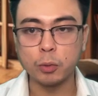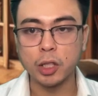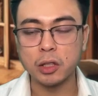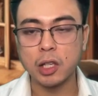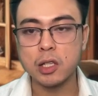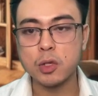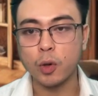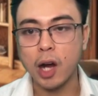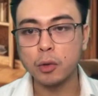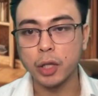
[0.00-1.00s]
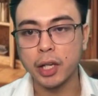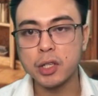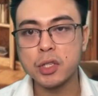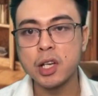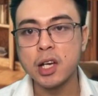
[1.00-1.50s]
that the
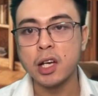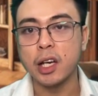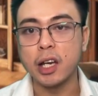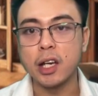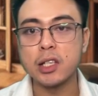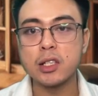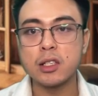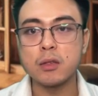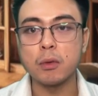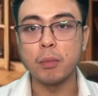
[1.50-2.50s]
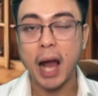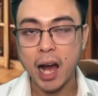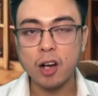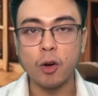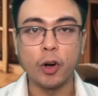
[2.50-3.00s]
surroundings is
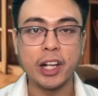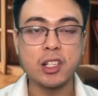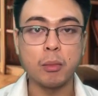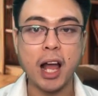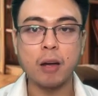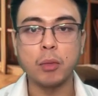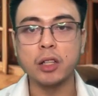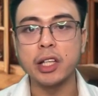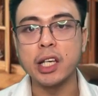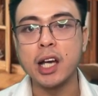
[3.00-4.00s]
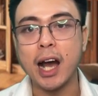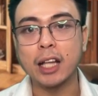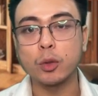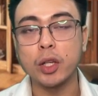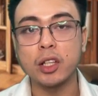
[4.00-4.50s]
black, or it's a black body at
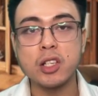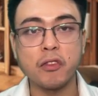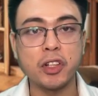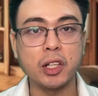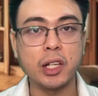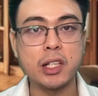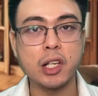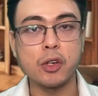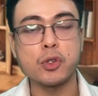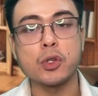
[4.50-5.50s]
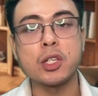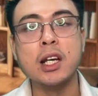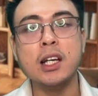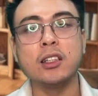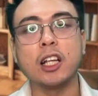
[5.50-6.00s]
27 degrees Celsius.
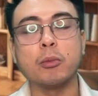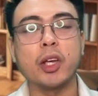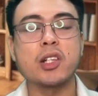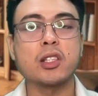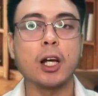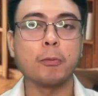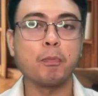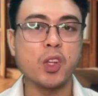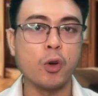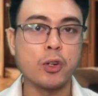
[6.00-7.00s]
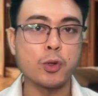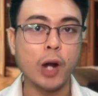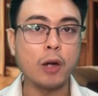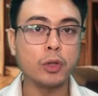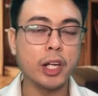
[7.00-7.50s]
That means that your
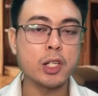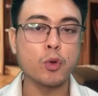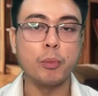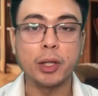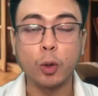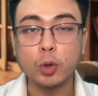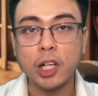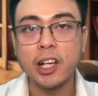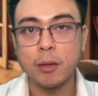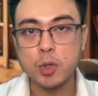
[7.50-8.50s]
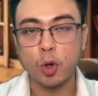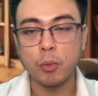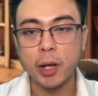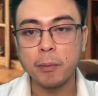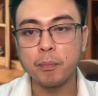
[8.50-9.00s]
surroundings will be totally
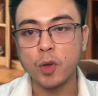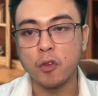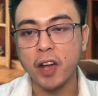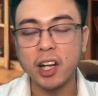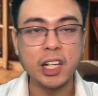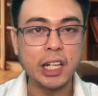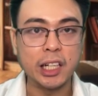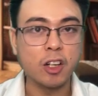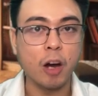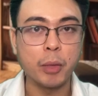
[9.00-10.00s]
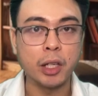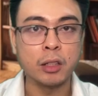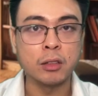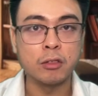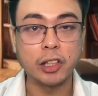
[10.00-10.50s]
absorbing of any
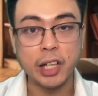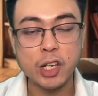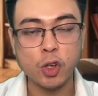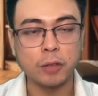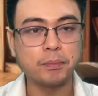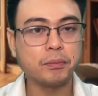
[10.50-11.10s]
incoming radiation.